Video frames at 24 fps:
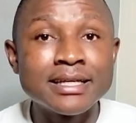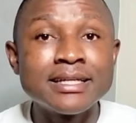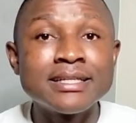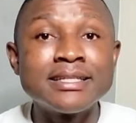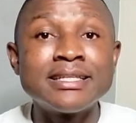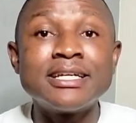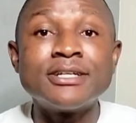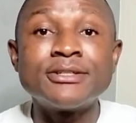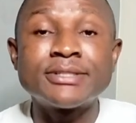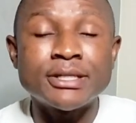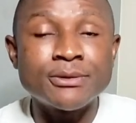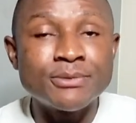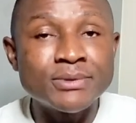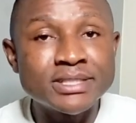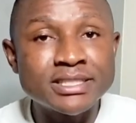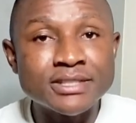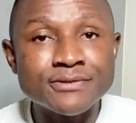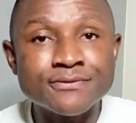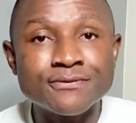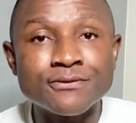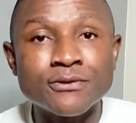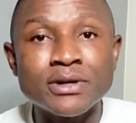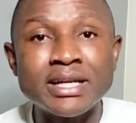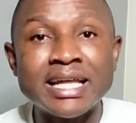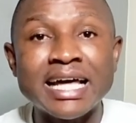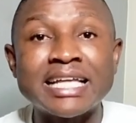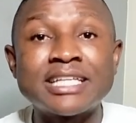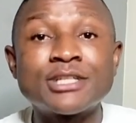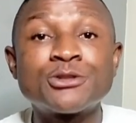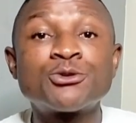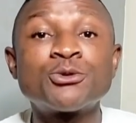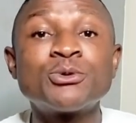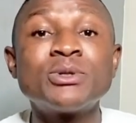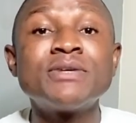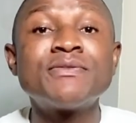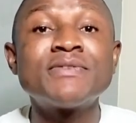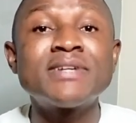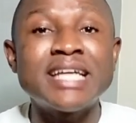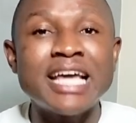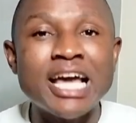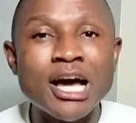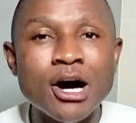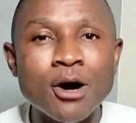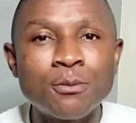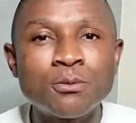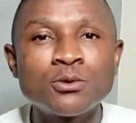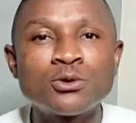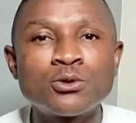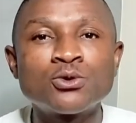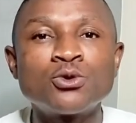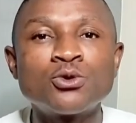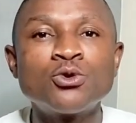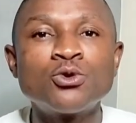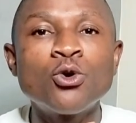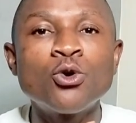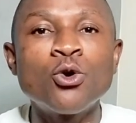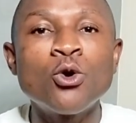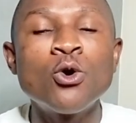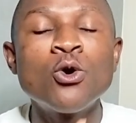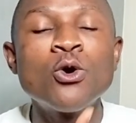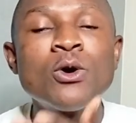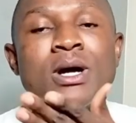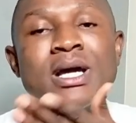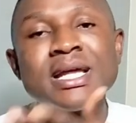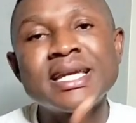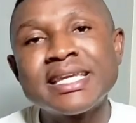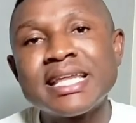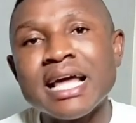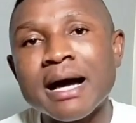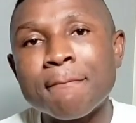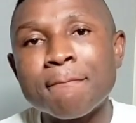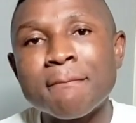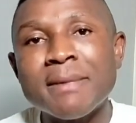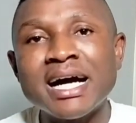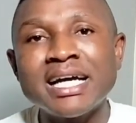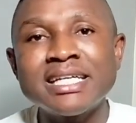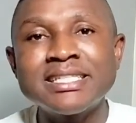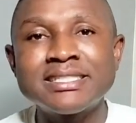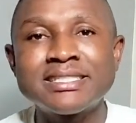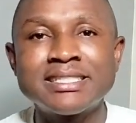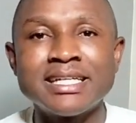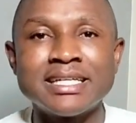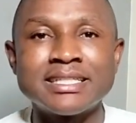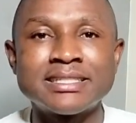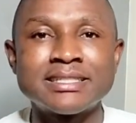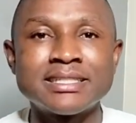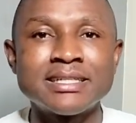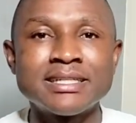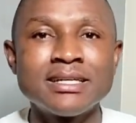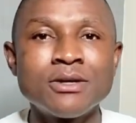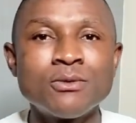There's a reason for that, to even help you to know their mindset.